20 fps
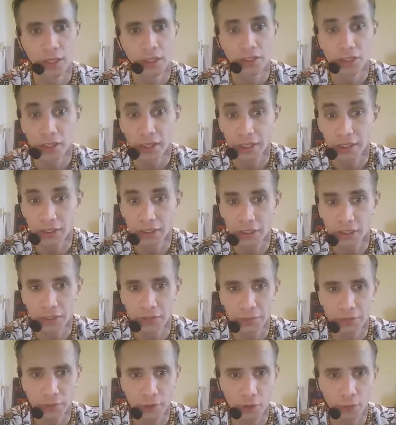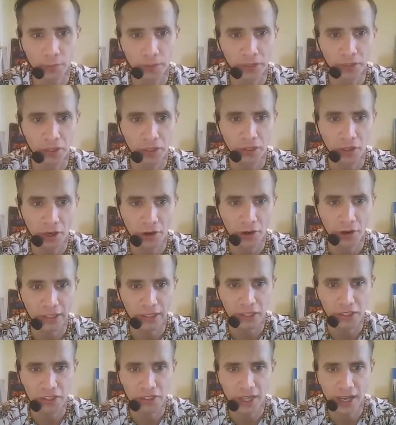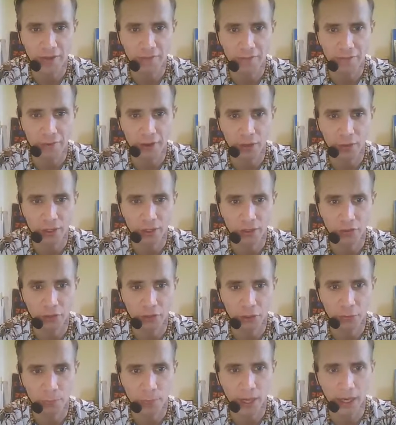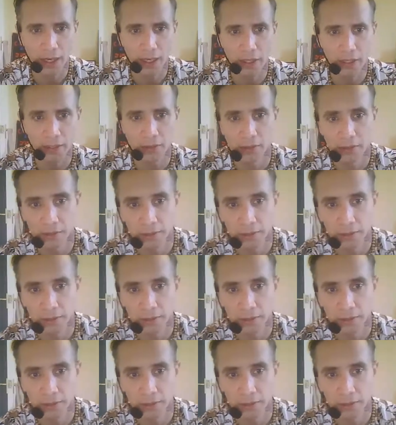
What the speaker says: So this film is the director Sam Fell and Chris Butler.